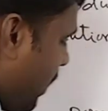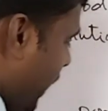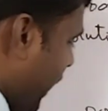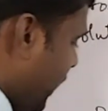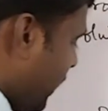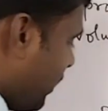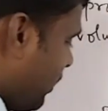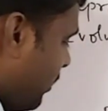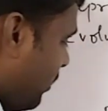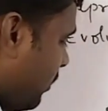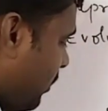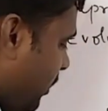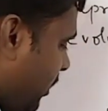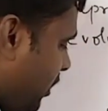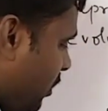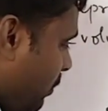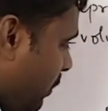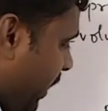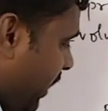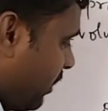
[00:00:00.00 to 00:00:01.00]
and the
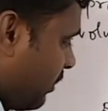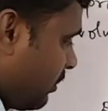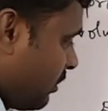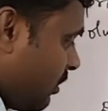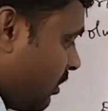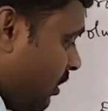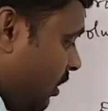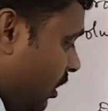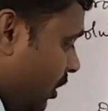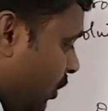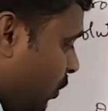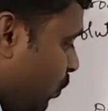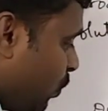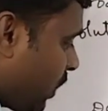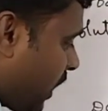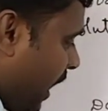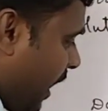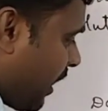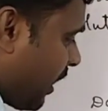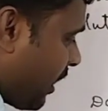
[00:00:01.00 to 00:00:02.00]
domain
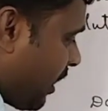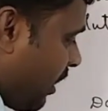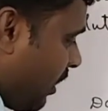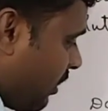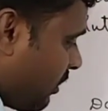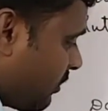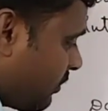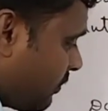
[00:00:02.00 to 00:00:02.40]
Eukarya.